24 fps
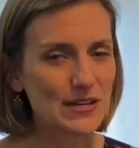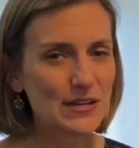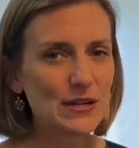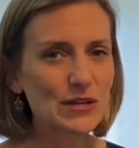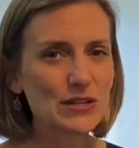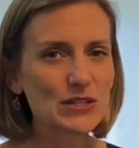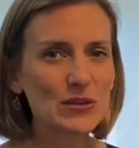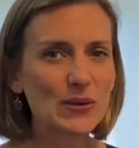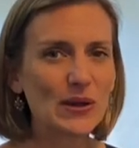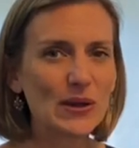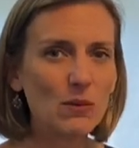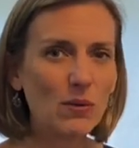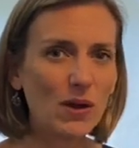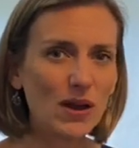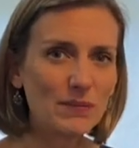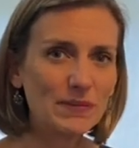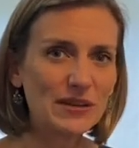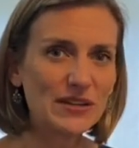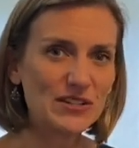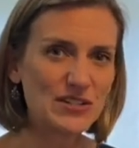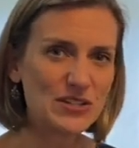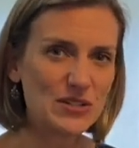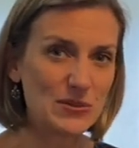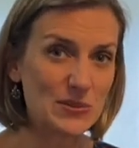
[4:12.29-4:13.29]
So I want my
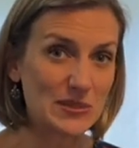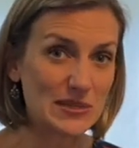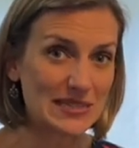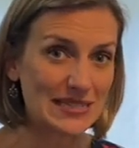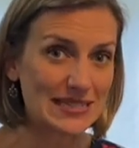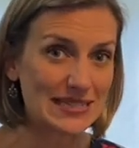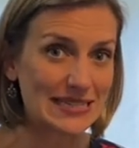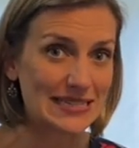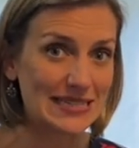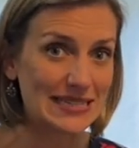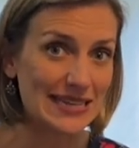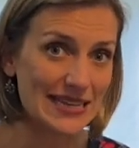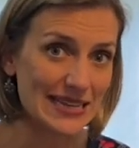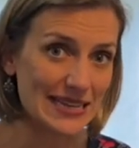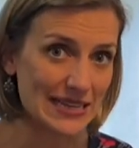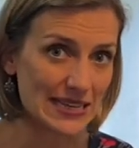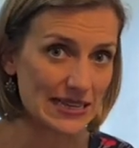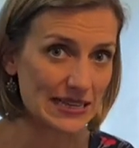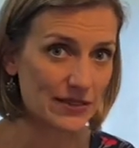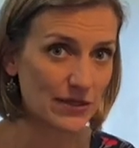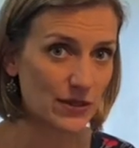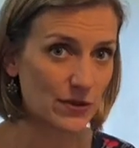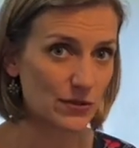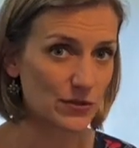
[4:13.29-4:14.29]
students
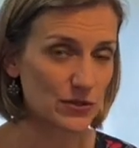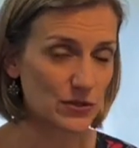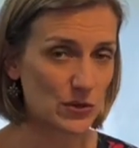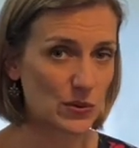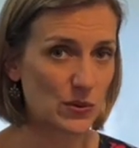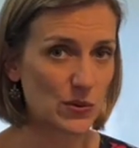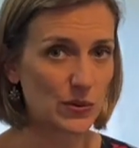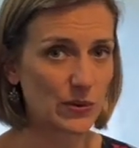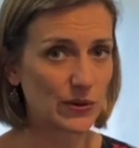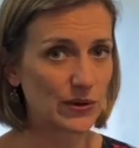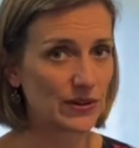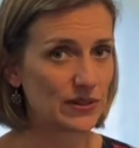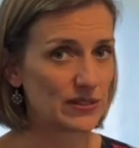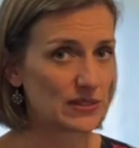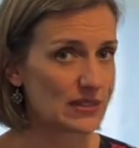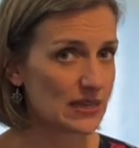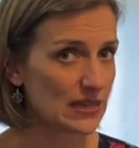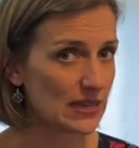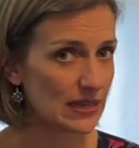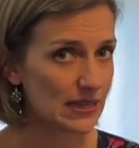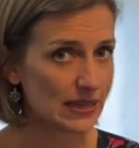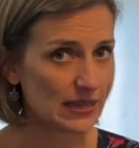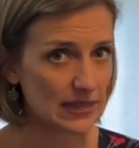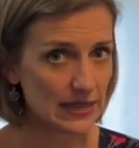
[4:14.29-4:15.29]
seeing those chords
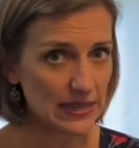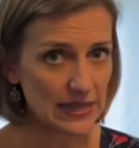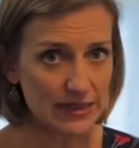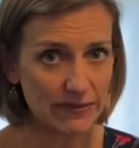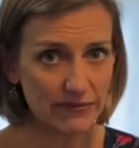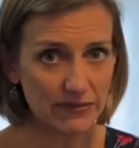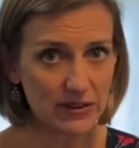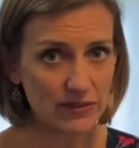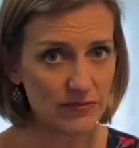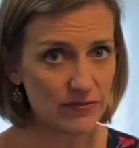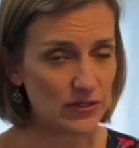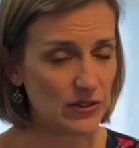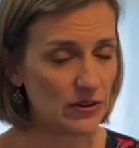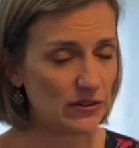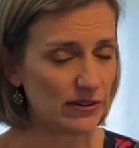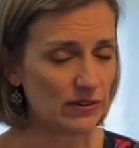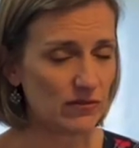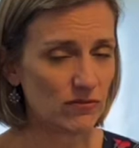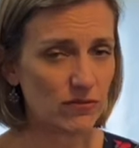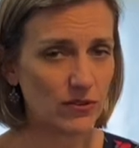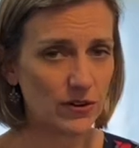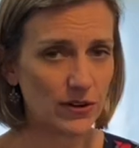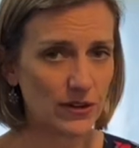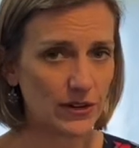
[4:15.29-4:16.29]
even if they're
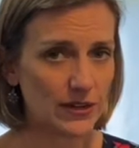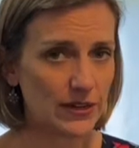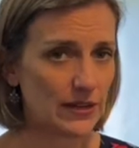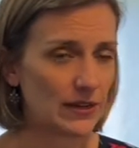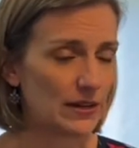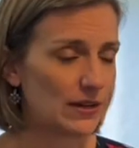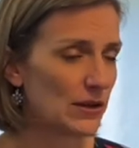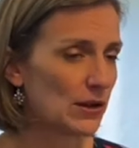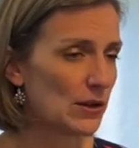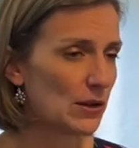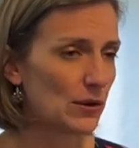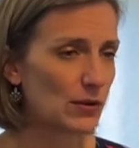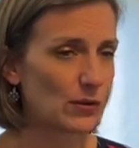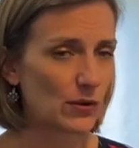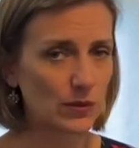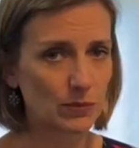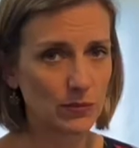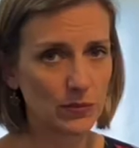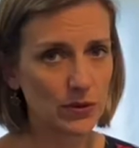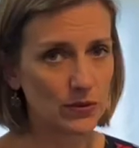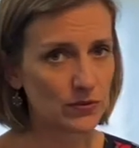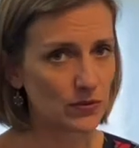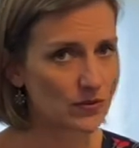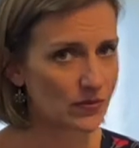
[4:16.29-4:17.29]
inverted or
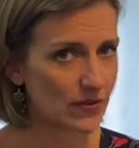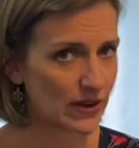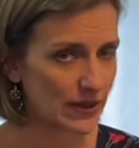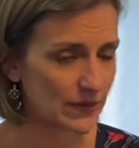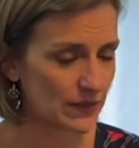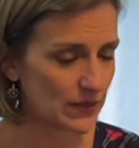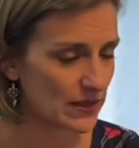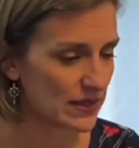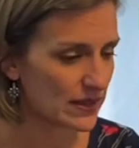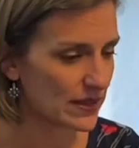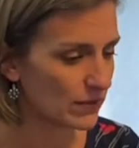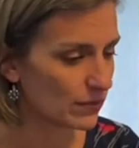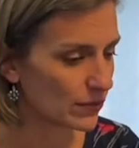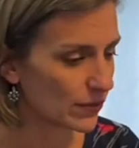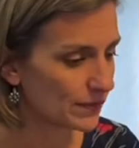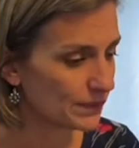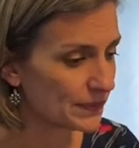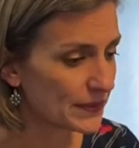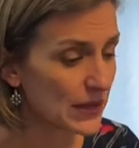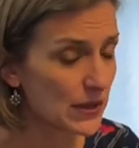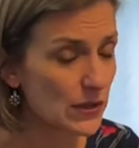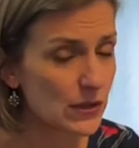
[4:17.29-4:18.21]
moved around the keyboard.